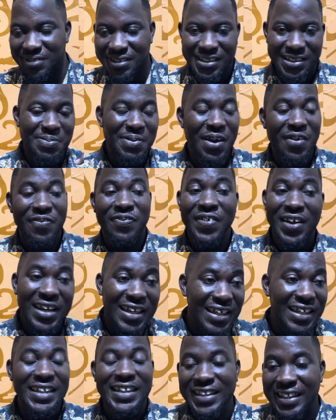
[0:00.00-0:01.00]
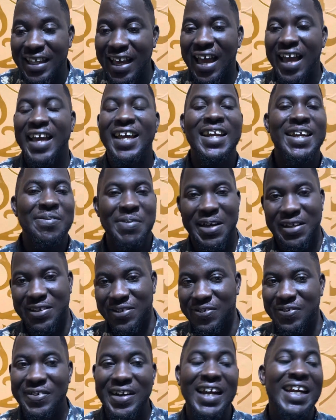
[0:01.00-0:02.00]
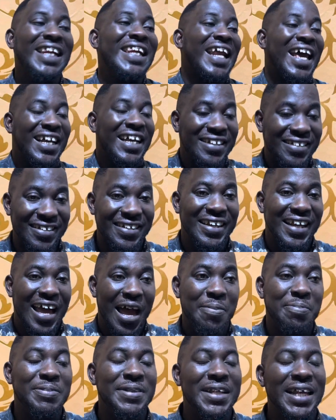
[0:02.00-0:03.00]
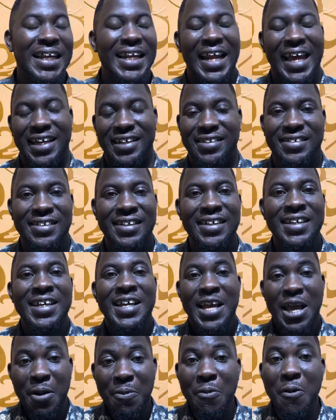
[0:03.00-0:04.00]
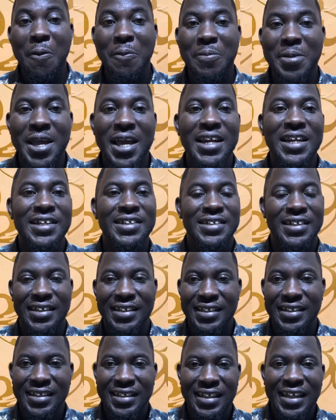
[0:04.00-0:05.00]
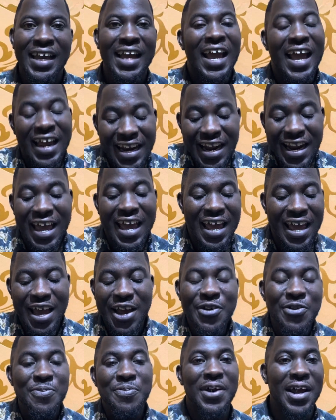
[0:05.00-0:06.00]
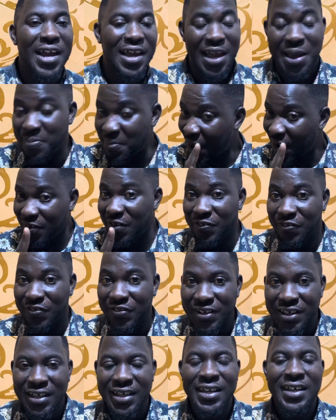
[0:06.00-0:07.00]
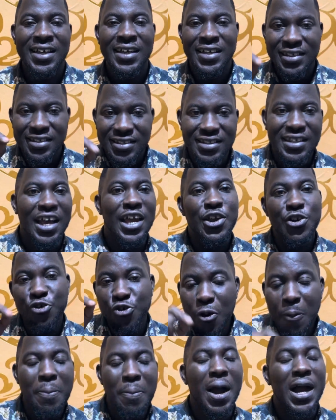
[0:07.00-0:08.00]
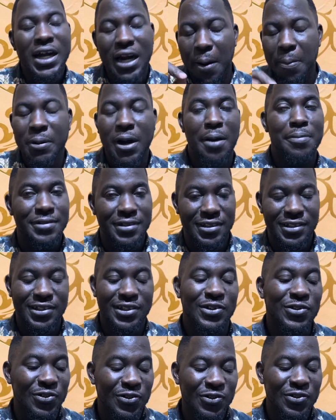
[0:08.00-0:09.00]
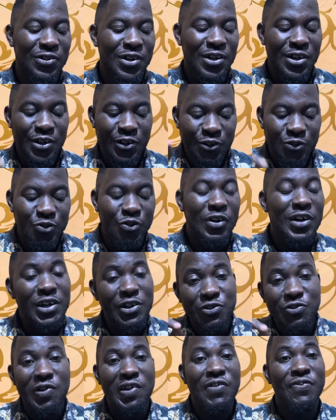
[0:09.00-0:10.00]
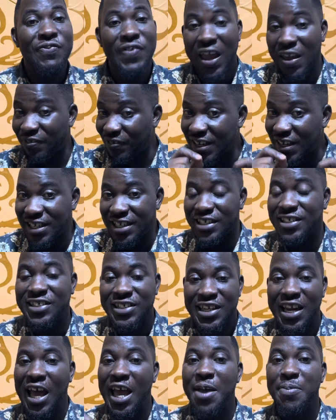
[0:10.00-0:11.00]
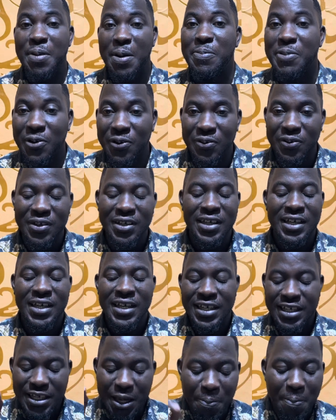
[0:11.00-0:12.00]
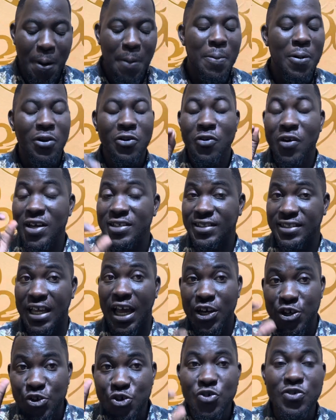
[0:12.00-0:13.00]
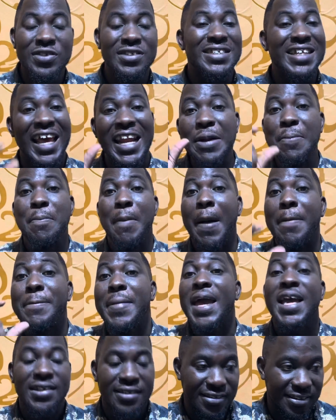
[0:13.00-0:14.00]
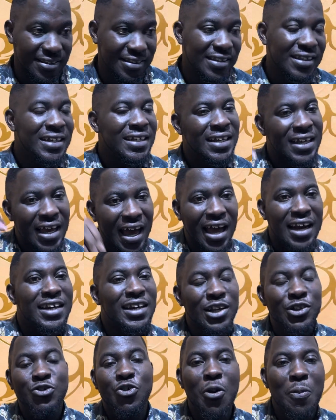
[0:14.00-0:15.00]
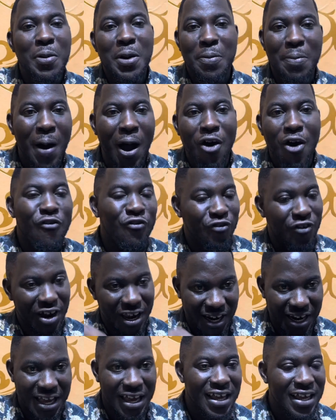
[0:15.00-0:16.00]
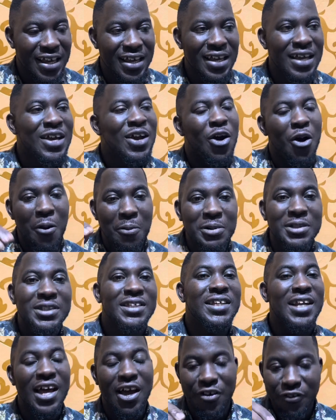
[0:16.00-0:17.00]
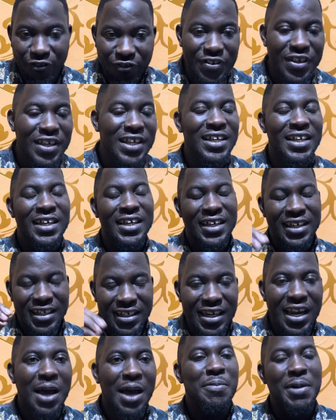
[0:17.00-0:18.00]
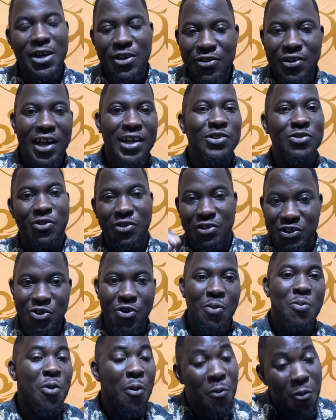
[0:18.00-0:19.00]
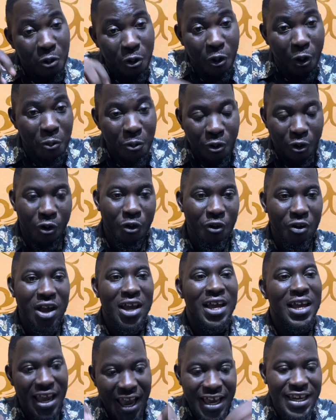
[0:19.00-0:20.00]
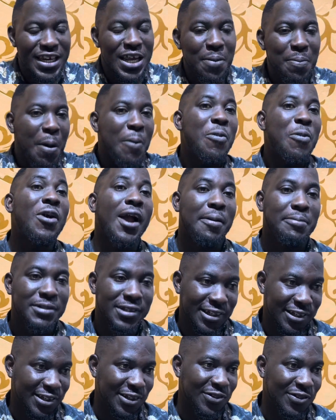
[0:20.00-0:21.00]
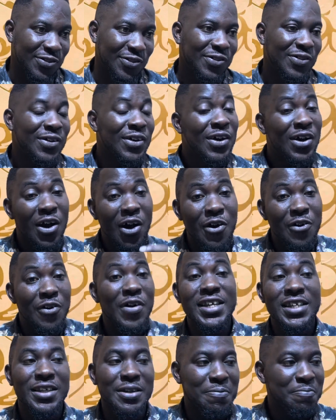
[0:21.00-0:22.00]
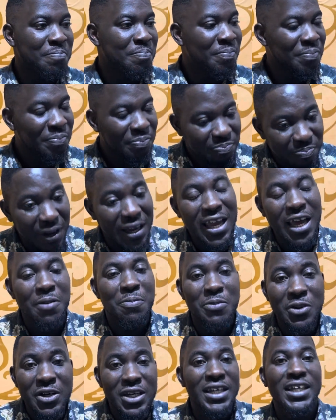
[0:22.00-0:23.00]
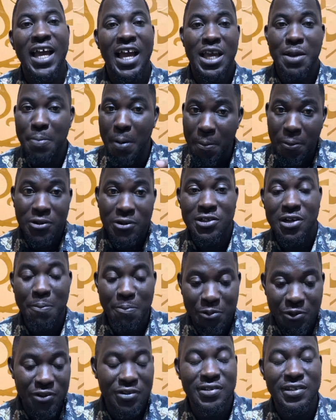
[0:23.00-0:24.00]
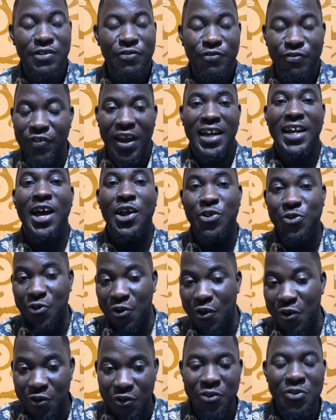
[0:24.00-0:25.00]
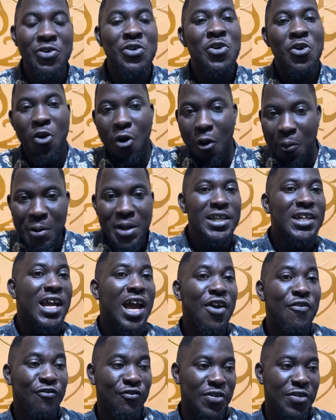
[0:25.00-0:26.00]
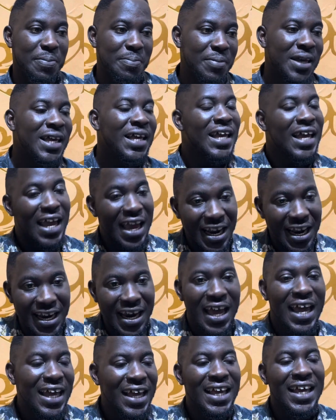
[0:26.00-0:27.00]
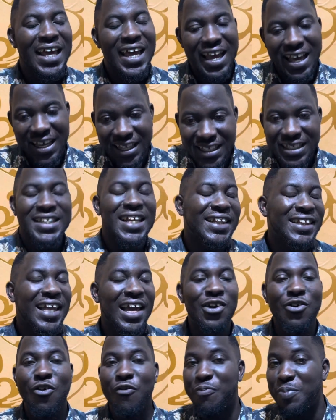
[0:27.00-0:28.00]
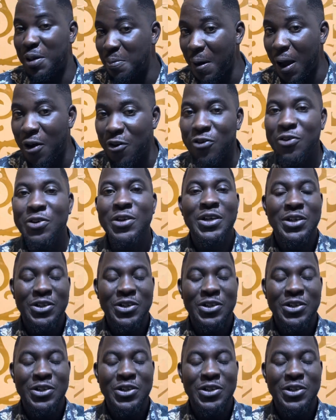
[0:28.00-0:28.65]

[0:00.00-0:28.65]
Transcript: team my friend Inter and Barcelona lighted up the night MOB NJ. And then anyway, a matter say Europa Cup competition no 2025 edition na ebebono. Ye bebono we Stadio San Mames. Atletico Bilbao fo ene. Omo tena afi na Man United ko she omo home ho and ye bebo competition no. Already Bayern Munich ye bebo Champions League final no wo no. Omo di kan free. Ene it is the turn of Bilbao.